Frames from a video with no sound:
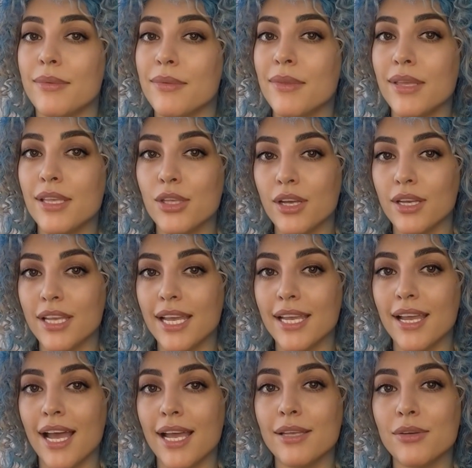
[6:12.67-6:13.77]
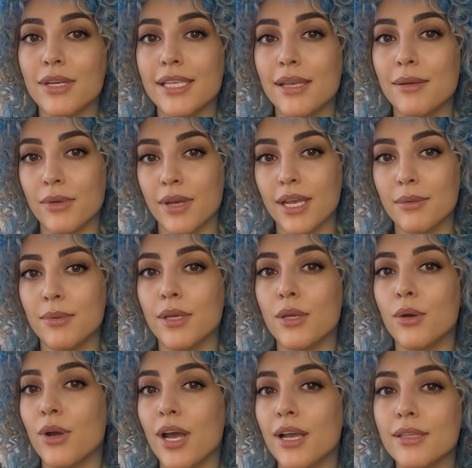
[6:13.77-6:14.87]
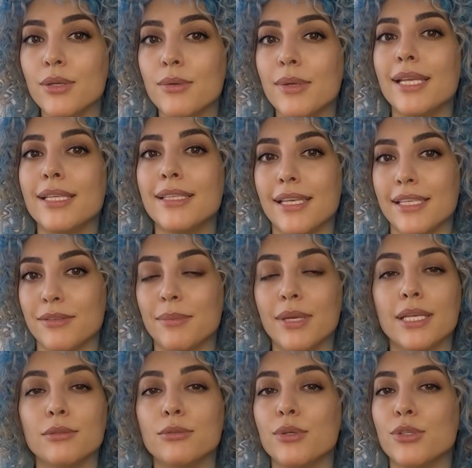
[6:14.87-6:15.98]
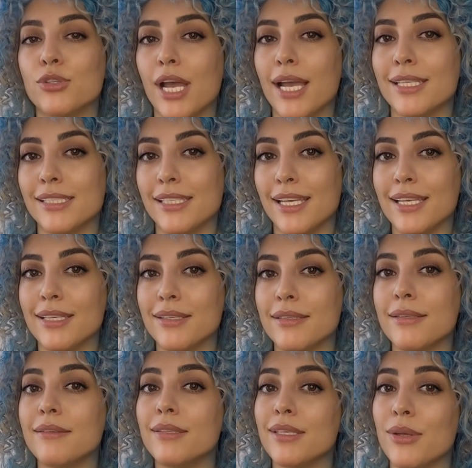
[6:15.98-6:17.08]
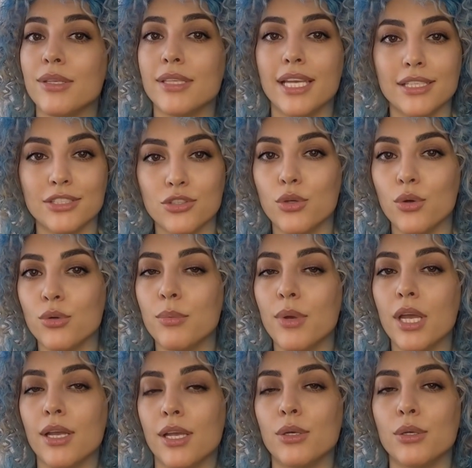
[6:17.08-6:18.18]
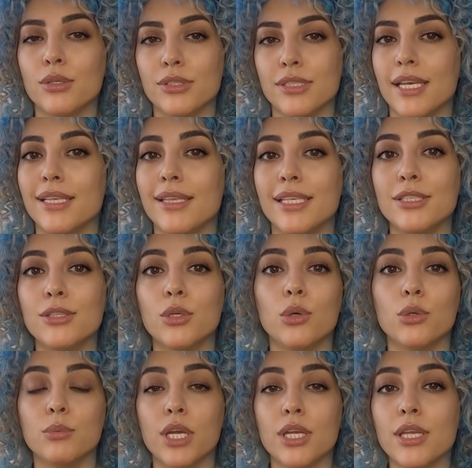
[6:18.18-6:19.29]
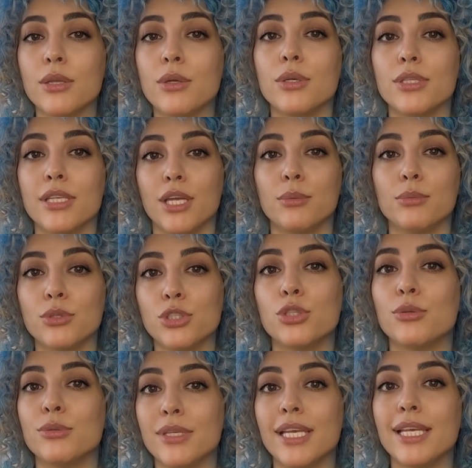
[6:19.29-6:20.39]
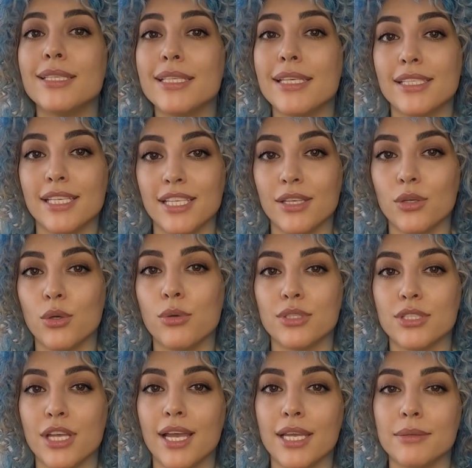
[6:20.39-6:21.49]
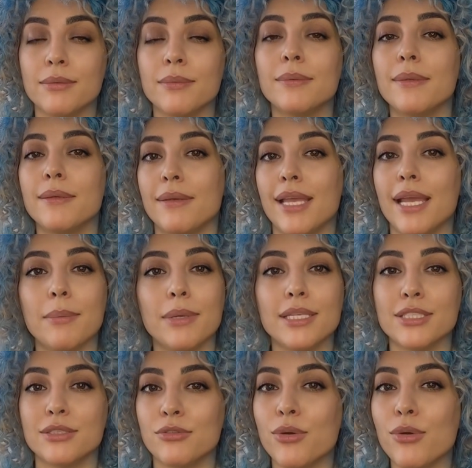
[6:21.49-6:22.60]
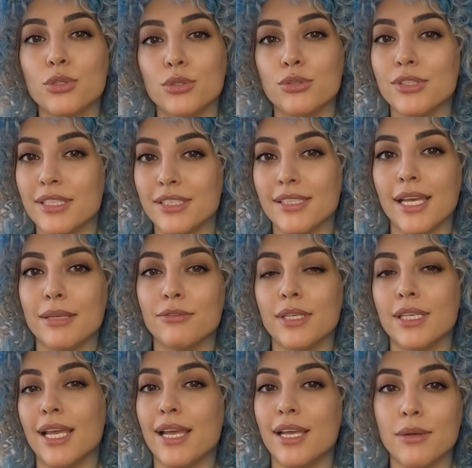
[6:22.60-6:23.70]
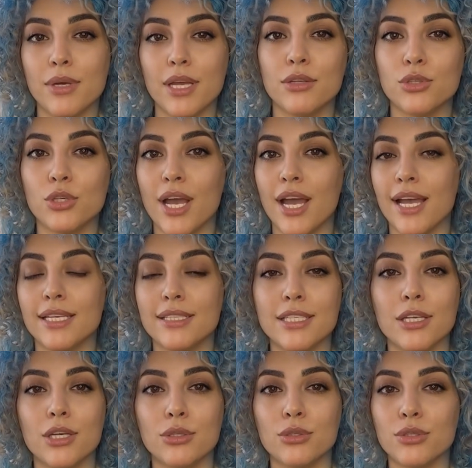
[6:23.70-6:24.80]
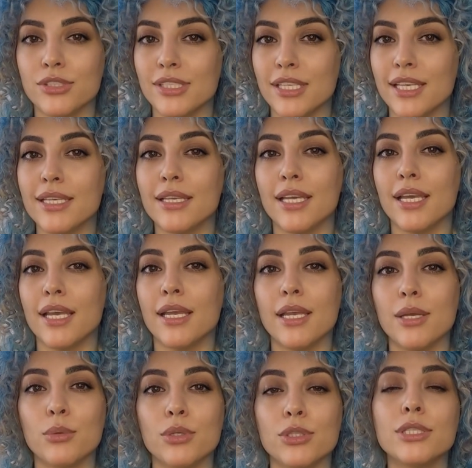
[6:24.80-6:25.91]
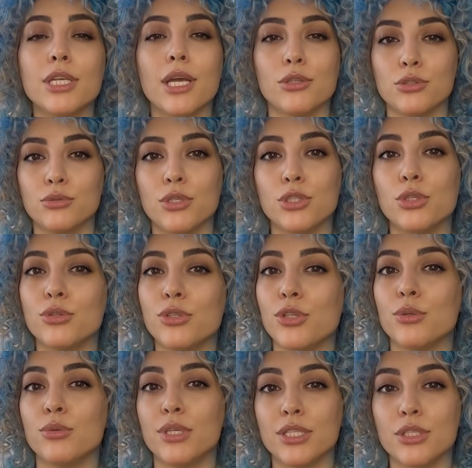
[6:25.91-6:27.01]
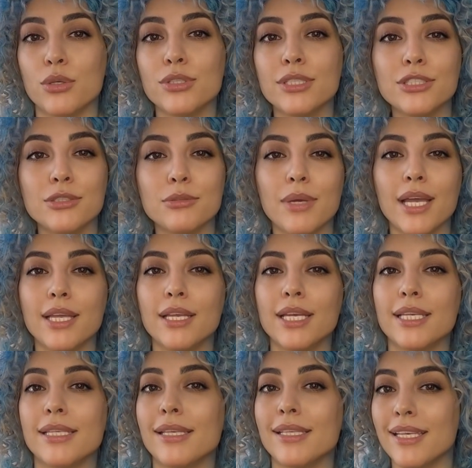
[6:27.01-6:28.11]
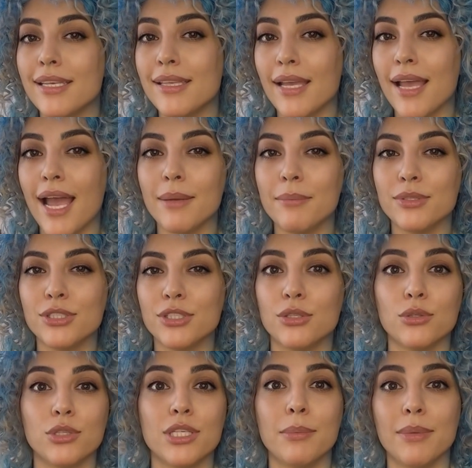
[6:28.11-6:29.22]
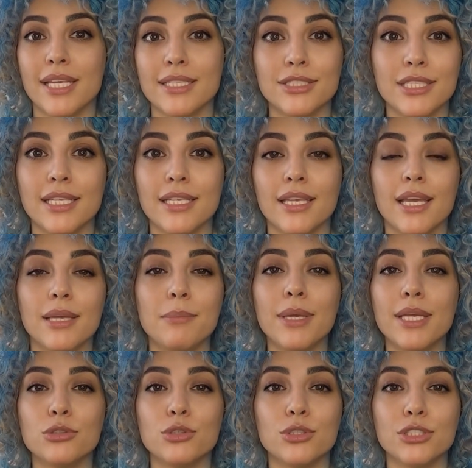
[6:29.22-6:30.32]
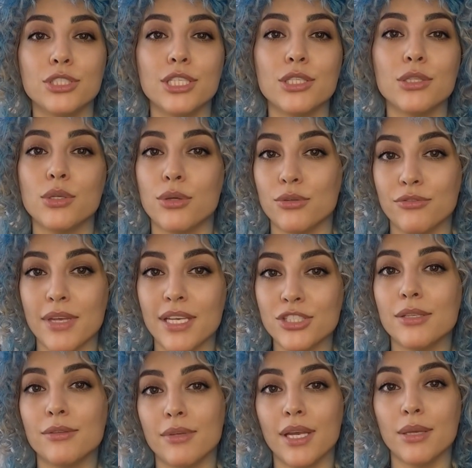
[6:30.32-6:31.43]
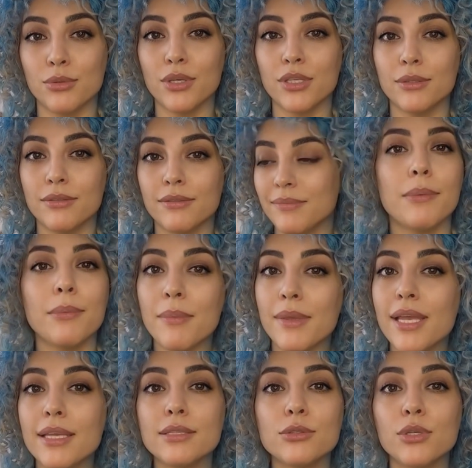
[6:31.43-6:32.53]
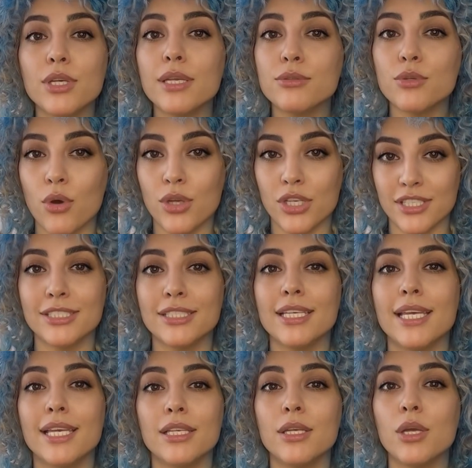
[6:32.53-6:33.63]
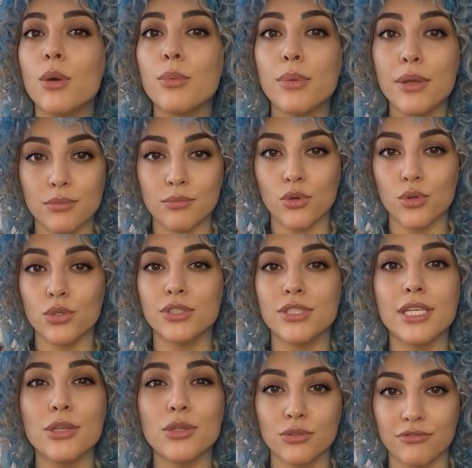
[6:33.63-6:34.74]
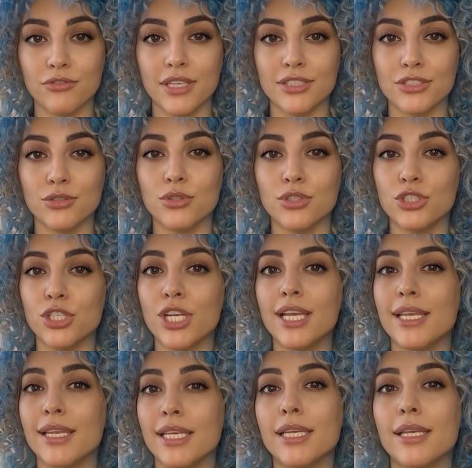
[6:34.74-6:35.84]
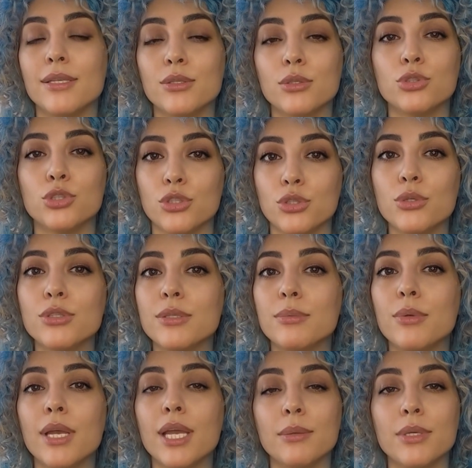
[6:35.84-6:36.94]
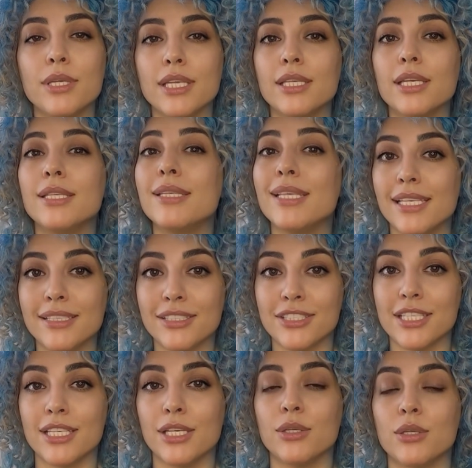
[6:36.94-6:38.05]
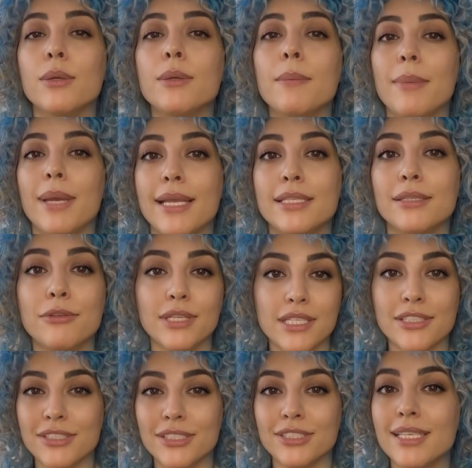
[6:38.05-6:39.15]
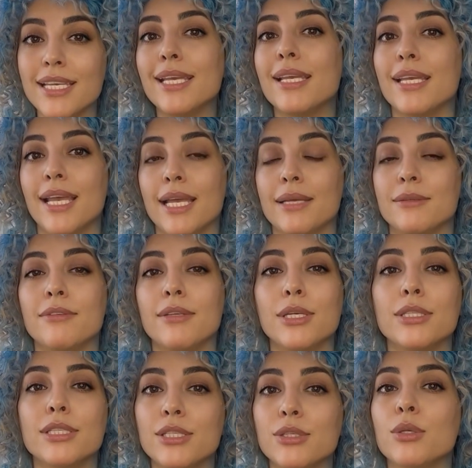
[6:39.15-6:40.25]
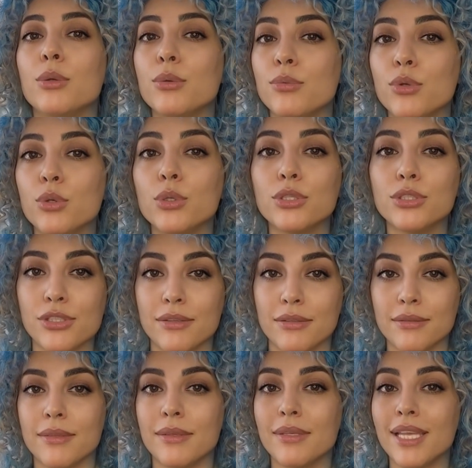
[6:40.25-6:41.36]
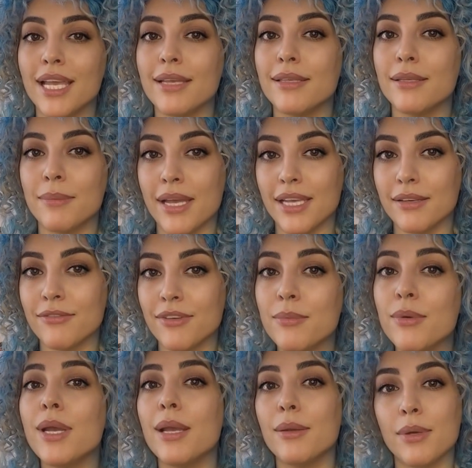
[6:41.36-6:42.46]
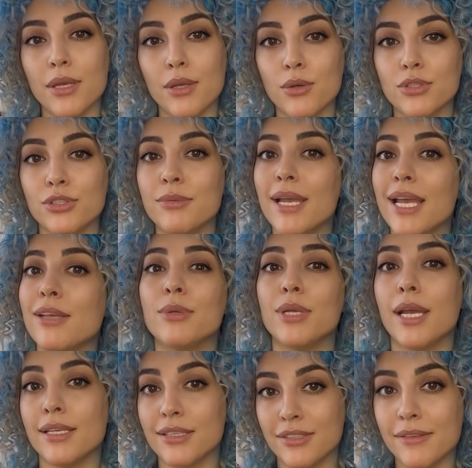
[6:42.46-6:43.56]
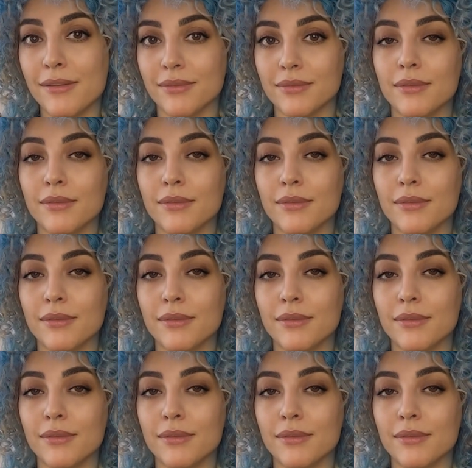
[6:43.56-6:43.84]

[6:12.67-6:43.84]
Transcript: The Guerlain Hydrating Primer or Underbase is made for dry skin. It contains gold particles, and these gold particles help rejuvenate the skin over time. That means if you use this every day around your eyes and on your skin, it will start to reduce your wrinkles and smile lines. It's absolutely amazing and makes your skin look fresh and vibrant. But if you have oily skin, open pores, and your face looks shiny, you should use a primer that contains silicone, mattifies the skin, and fills in your pores, like the Benefit Primer or Smashbox.